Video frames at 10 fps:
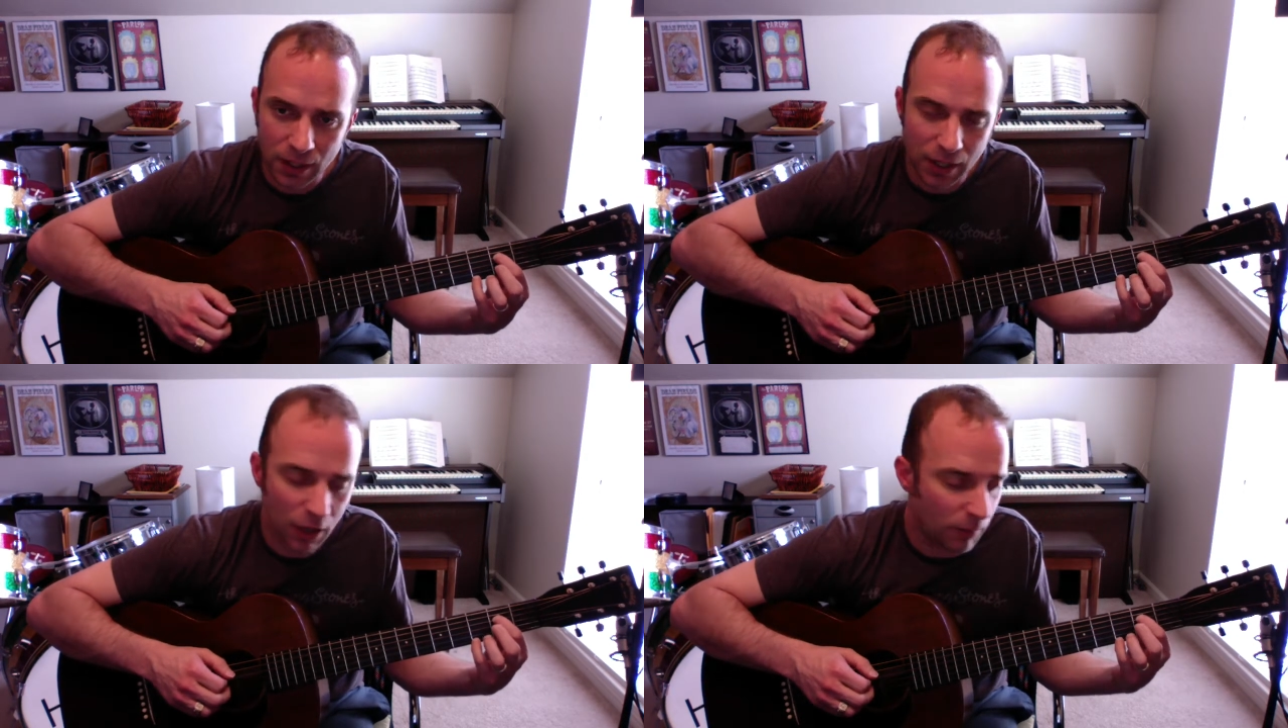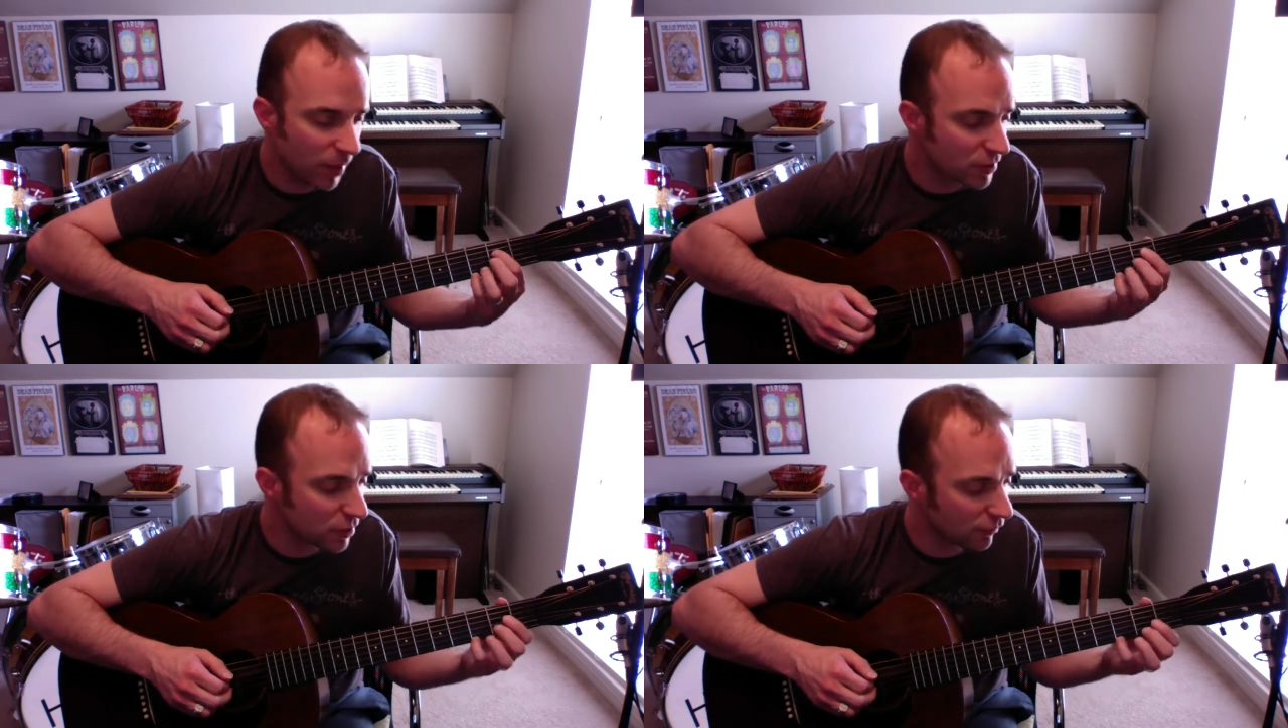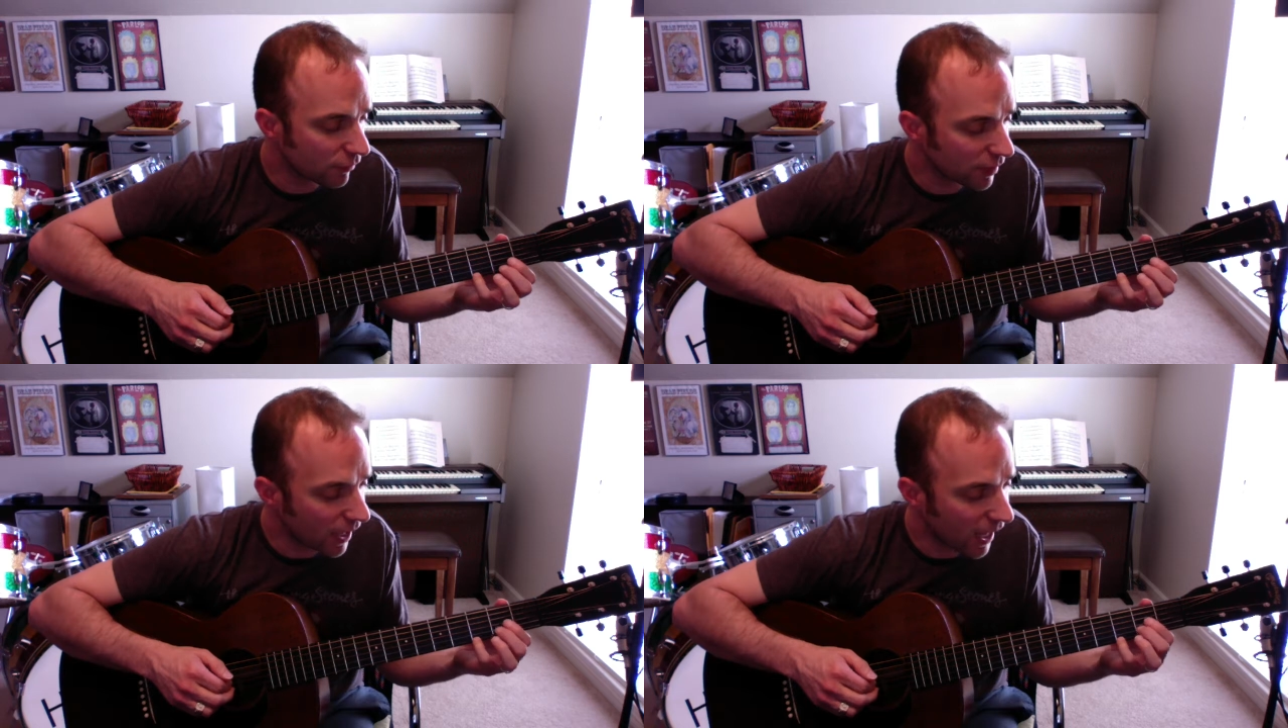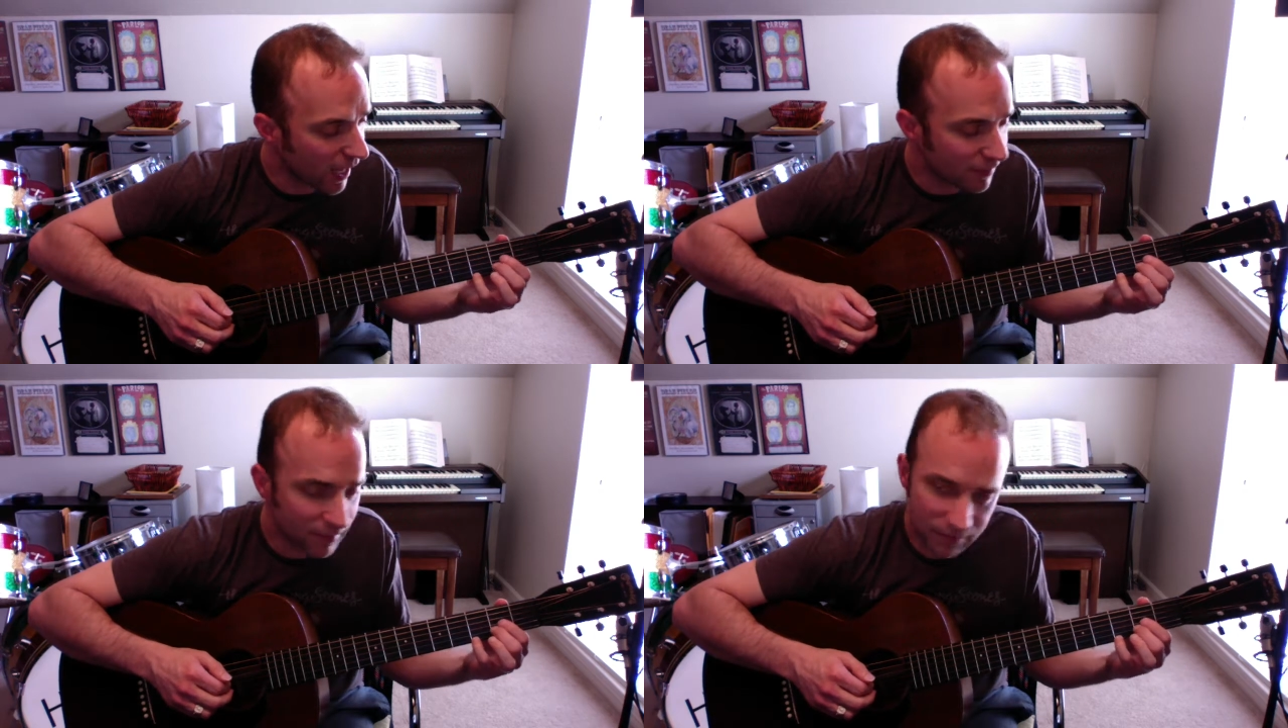an arpeggio for an
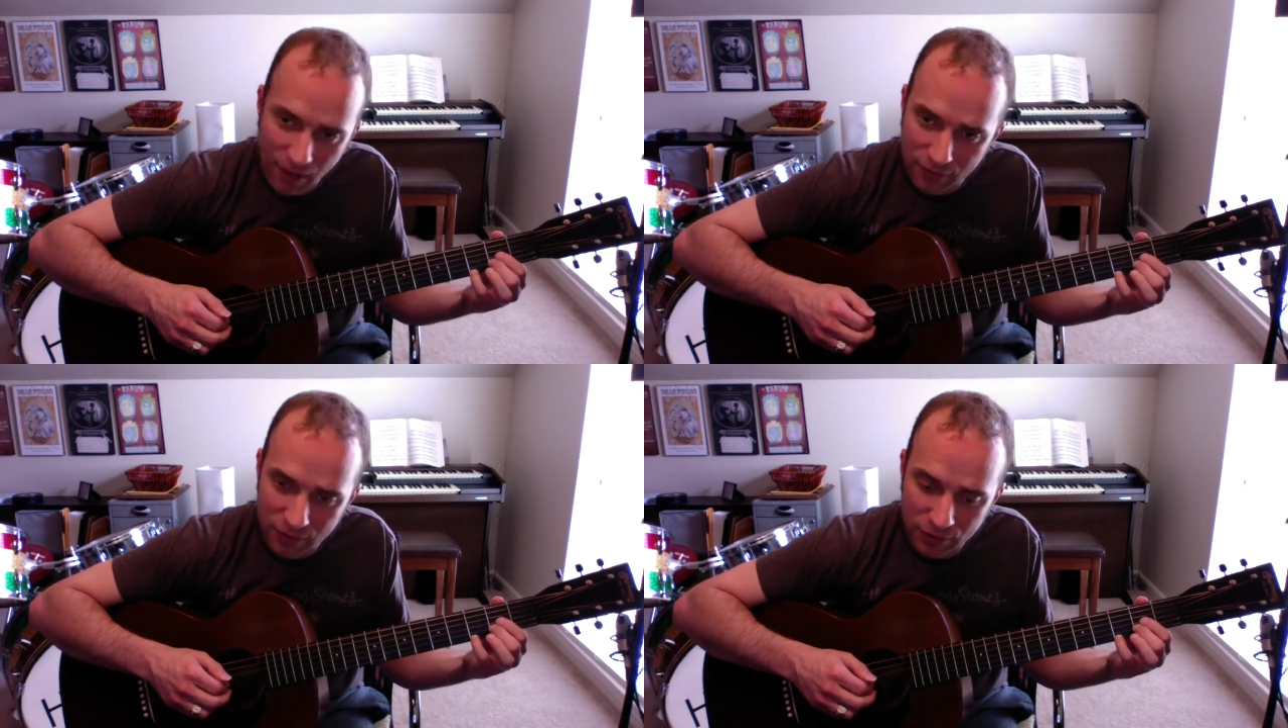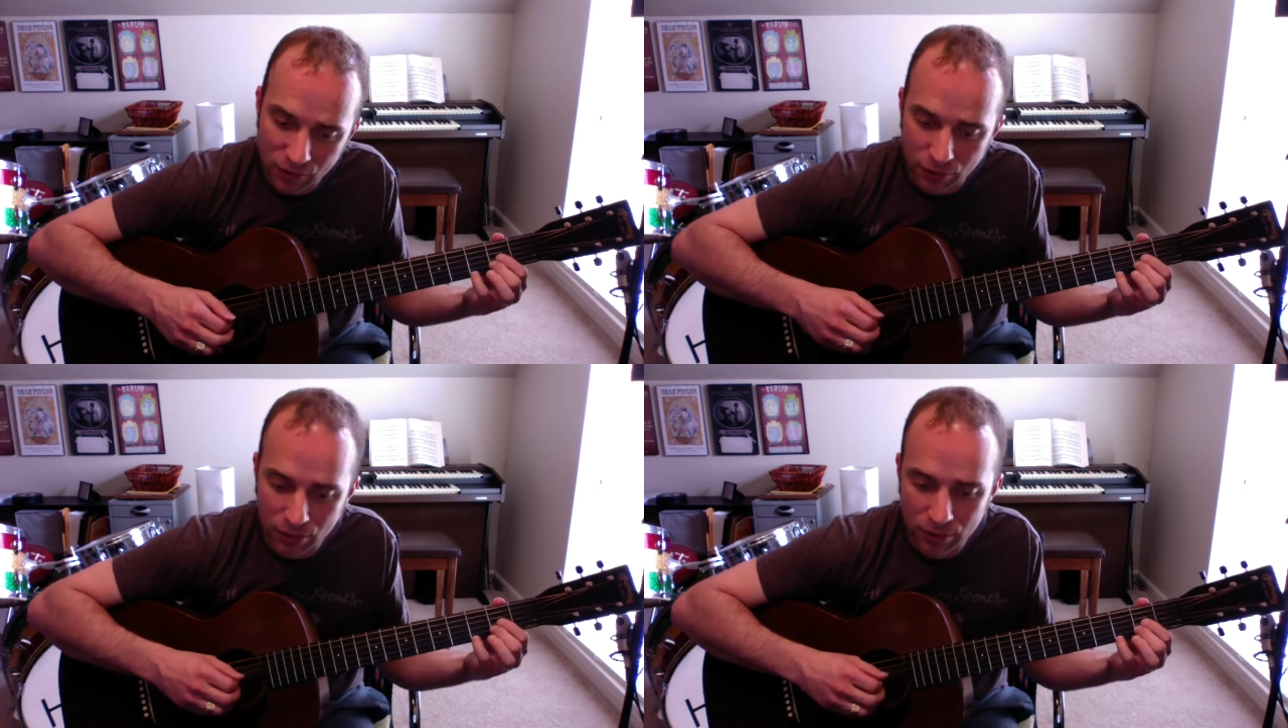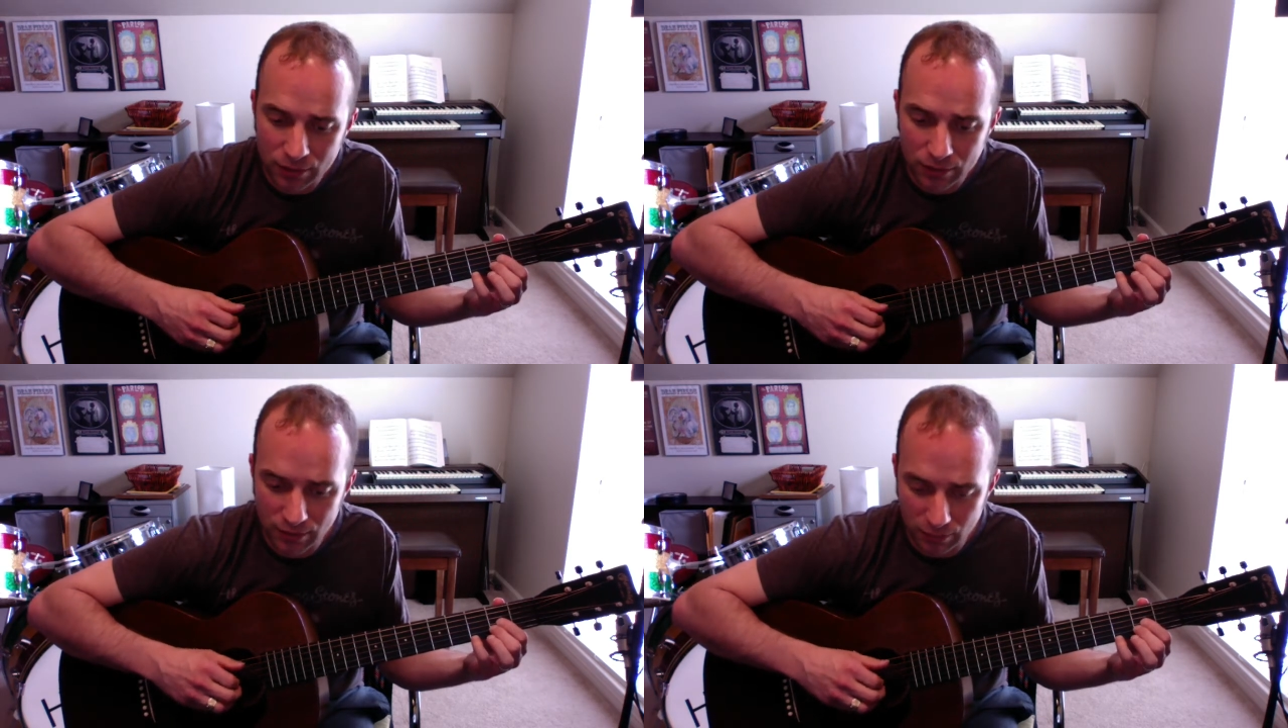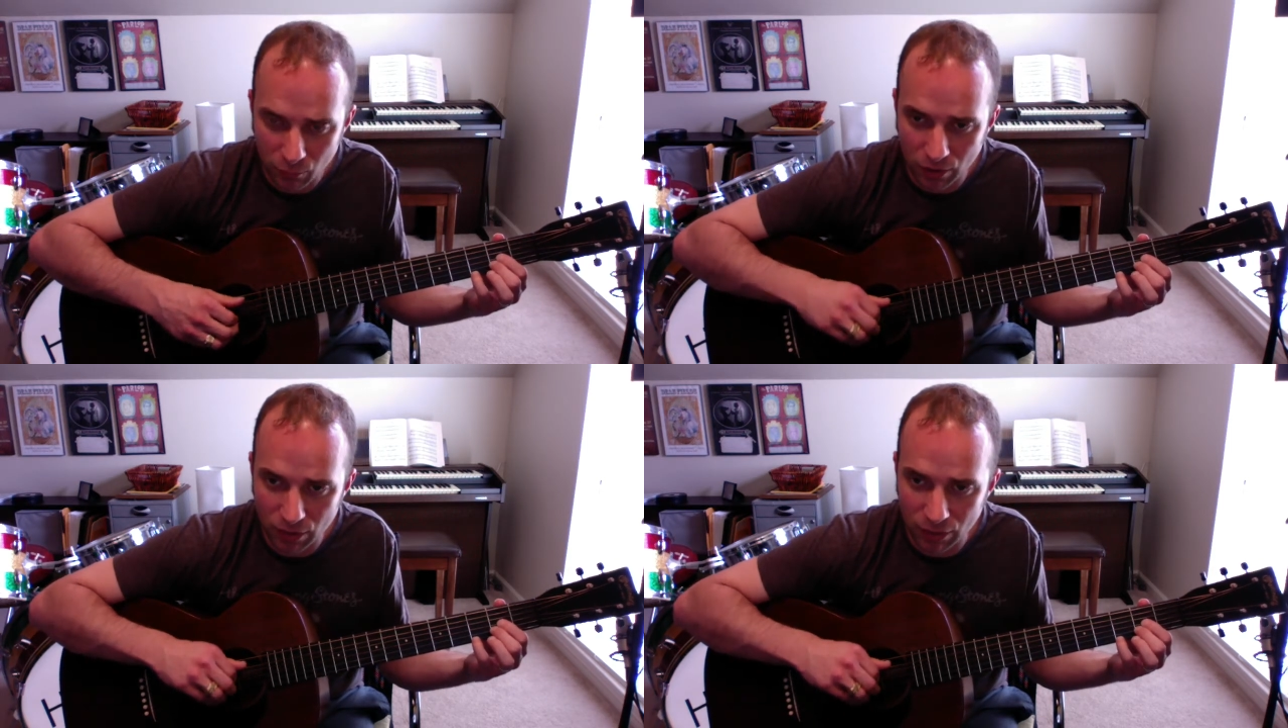A7 chord
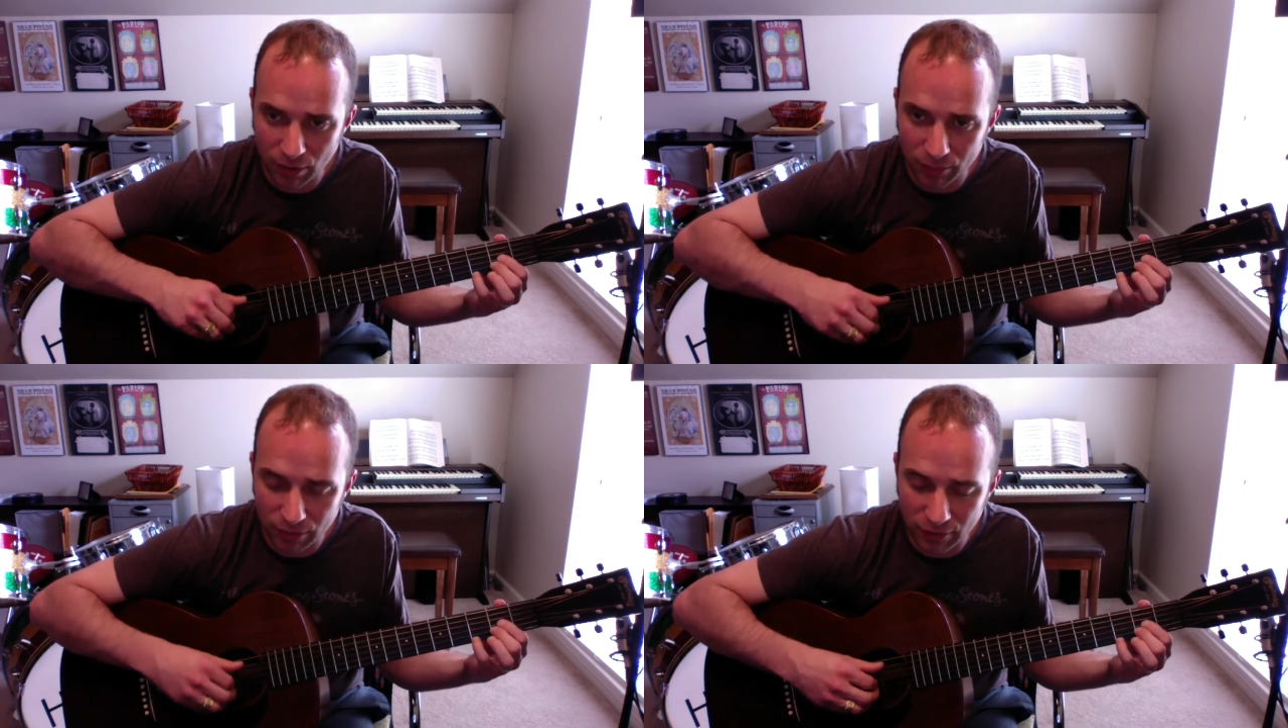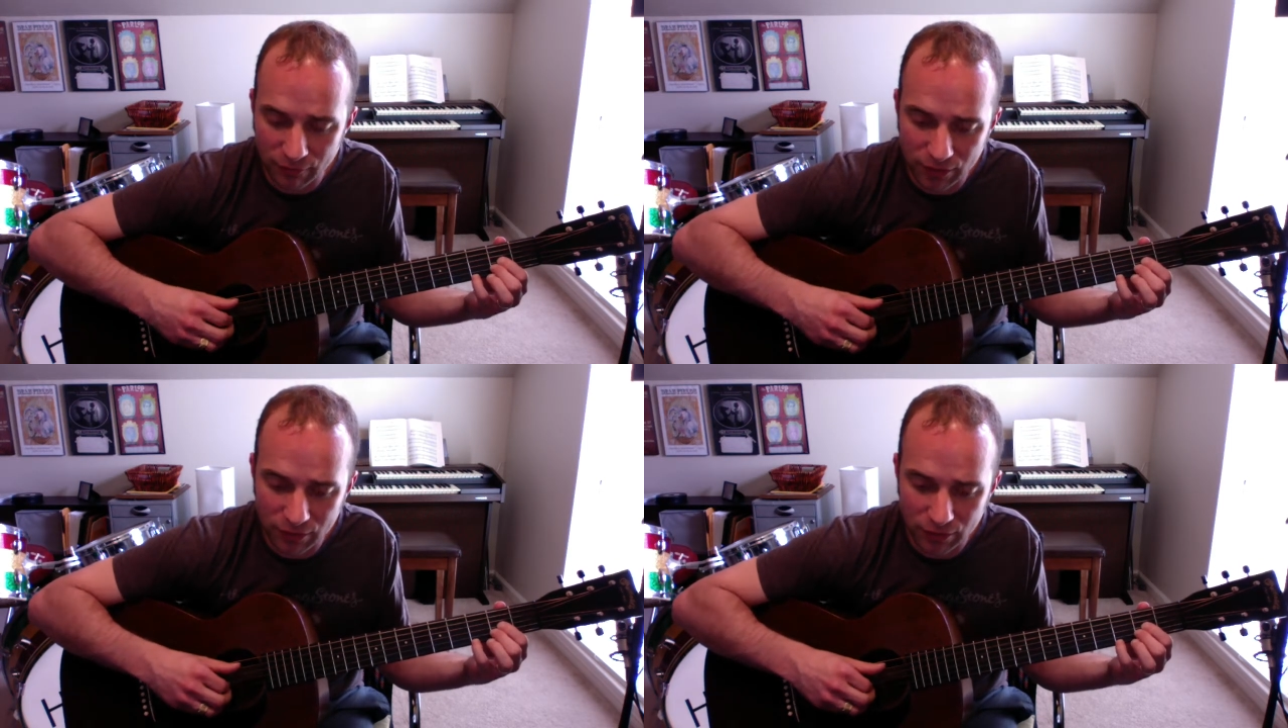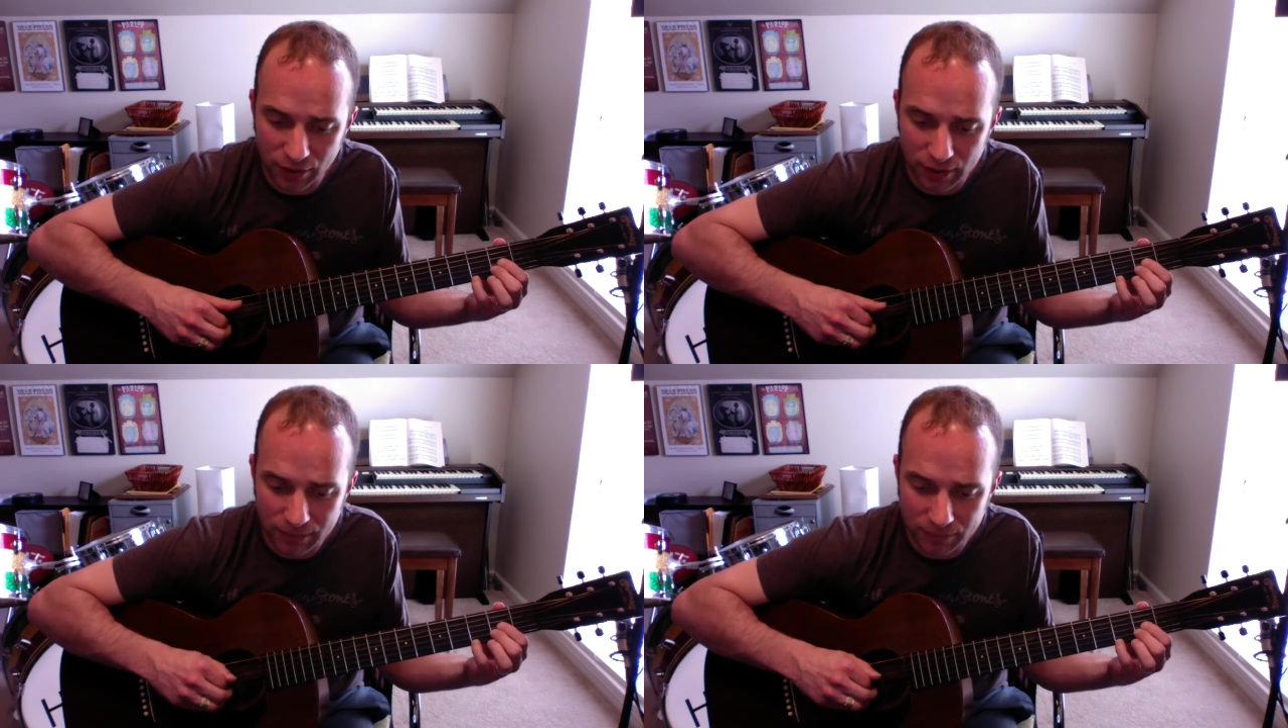where the thumb is on the 5th string,